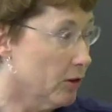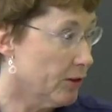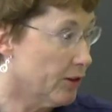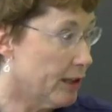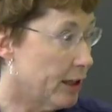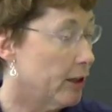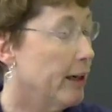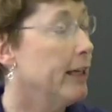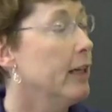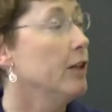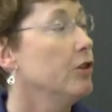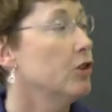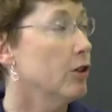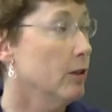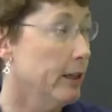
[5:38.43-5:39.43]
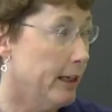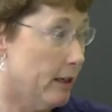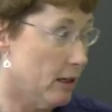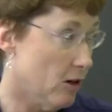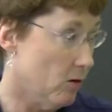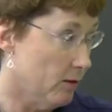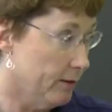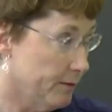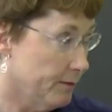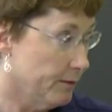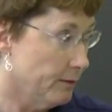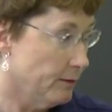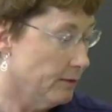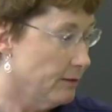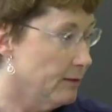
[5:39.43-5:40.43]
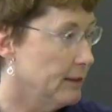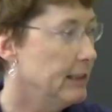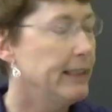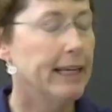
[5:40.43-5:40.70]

Center in Toledo. It, also in Toledo.